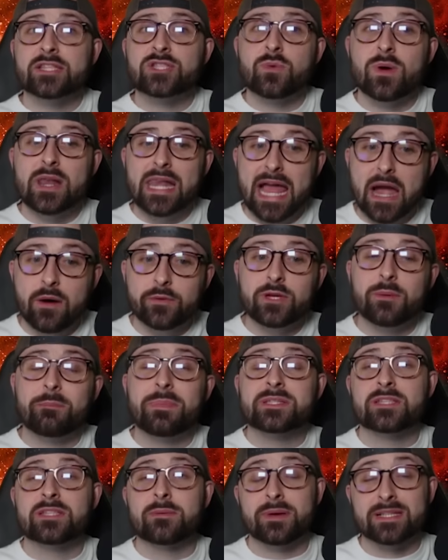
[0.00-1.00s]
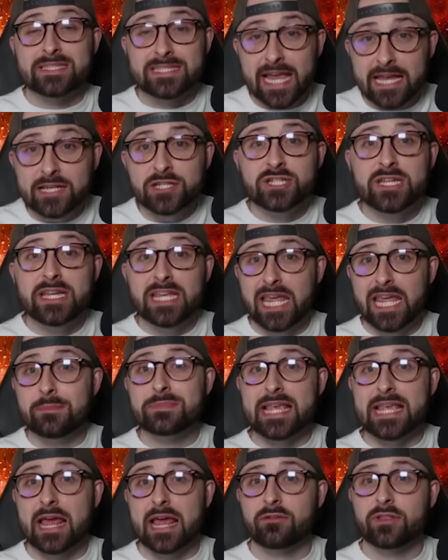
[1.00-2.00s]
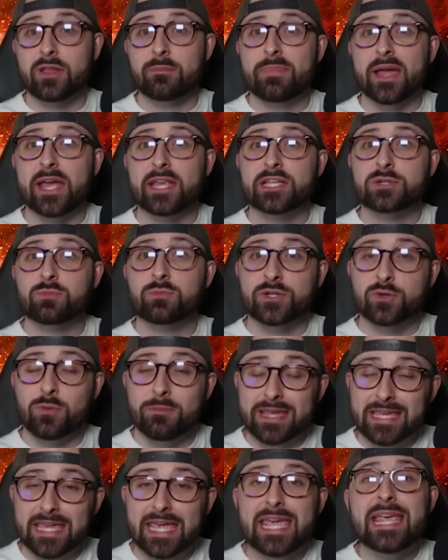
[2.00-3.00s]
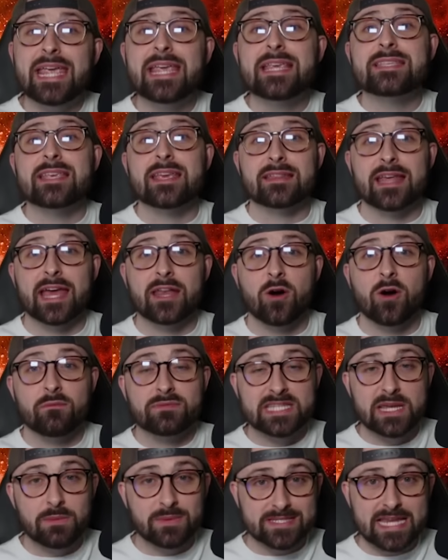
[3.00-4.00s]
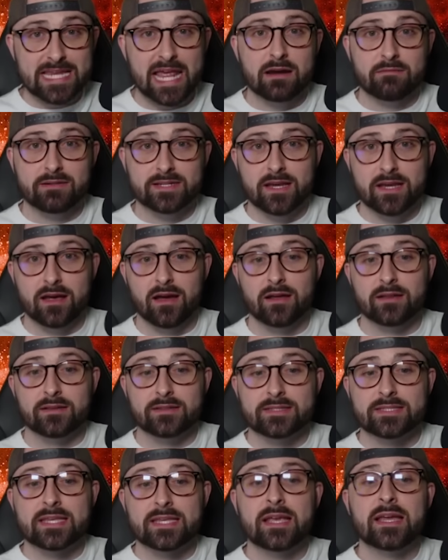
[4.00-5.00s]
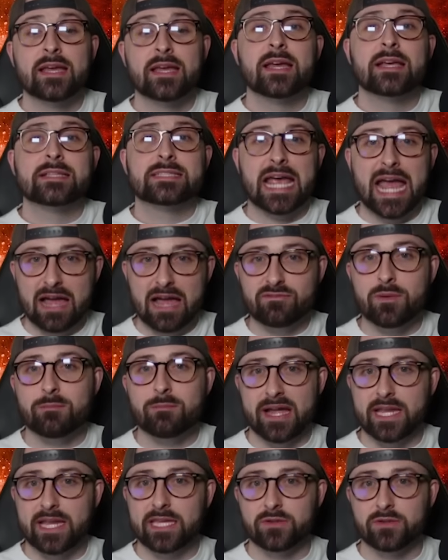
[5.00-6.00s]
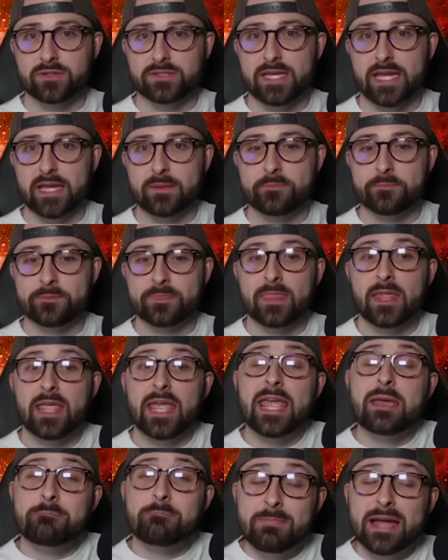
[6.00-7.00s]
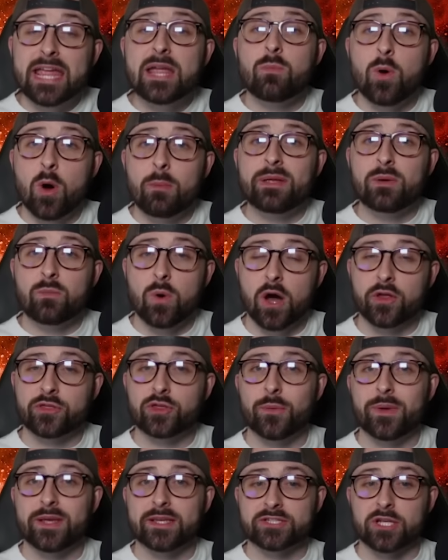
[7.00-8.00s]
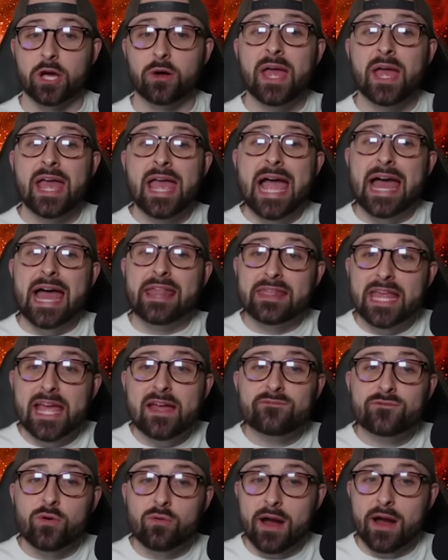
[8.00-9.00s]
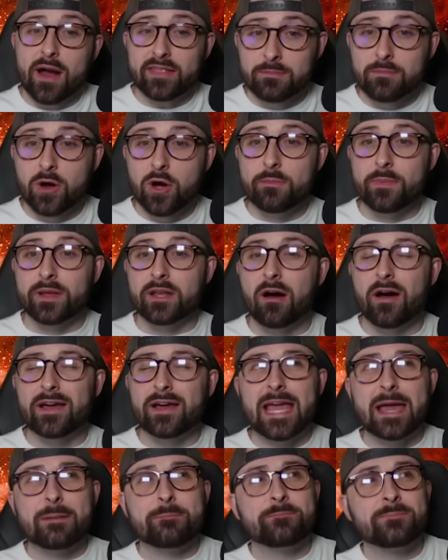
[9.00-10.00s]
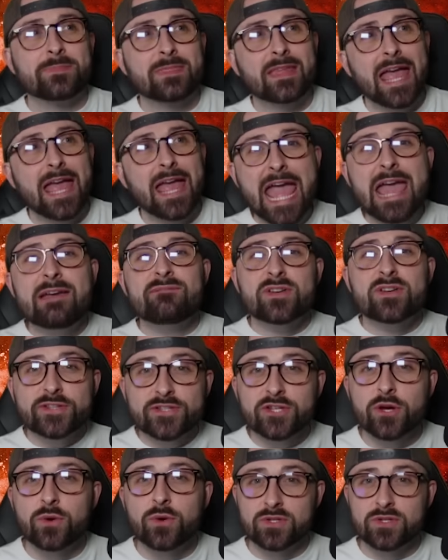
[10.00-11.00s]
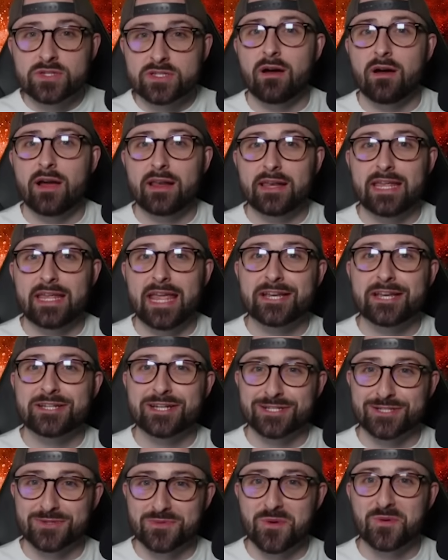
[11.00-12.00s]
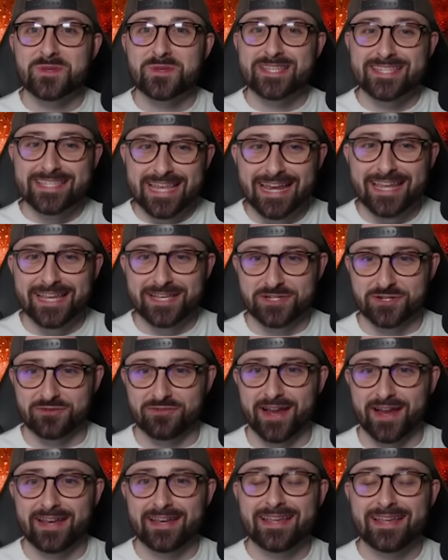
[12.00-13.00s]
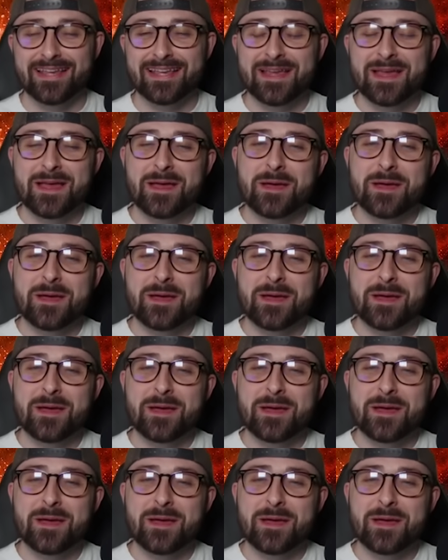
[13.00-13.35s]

to allow you to potentially keep Salah on the bench, which will make it easier then, obviously, when Salah returns, to have him back in your team? It may well be worth doing so. And therefore, at the moment, I am ever so slightly edging towards selling Trent,